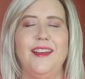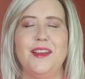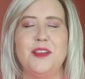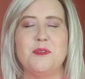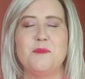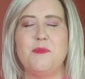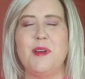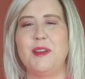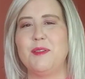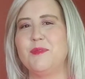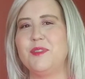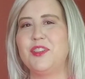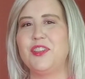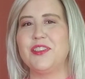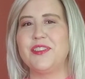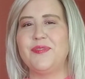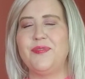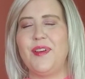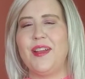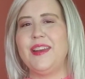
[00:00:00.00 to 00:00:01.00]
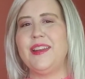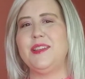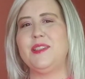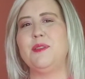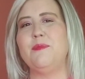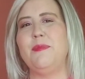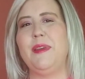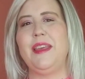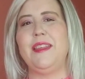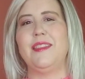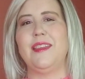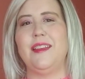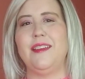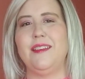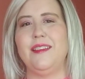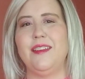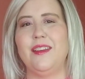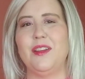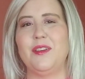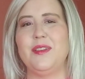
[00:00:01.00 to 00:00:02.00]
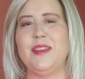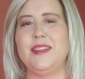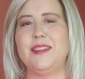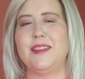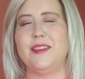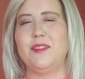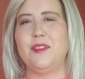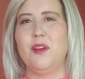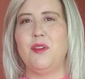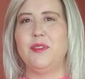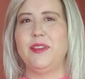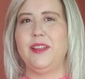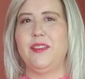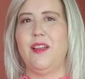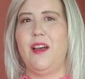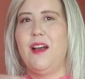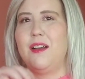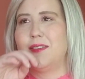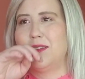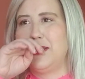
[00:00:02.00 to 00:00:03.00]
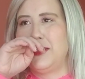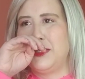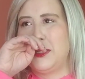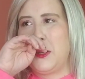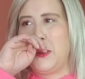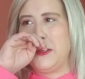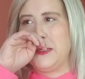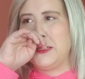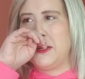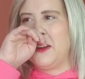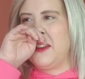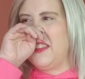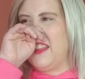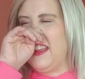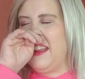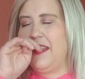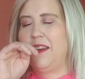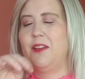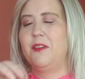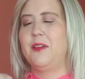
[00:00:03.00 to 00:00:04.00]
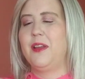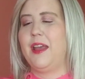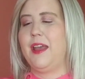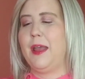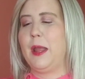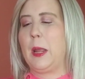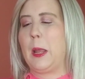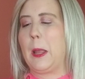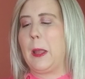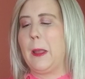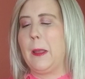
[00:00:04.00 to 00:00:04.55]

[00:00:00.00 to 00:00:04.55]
But it was just funny to me that, you know, he said Goldilocks. And so I started thinking, okay,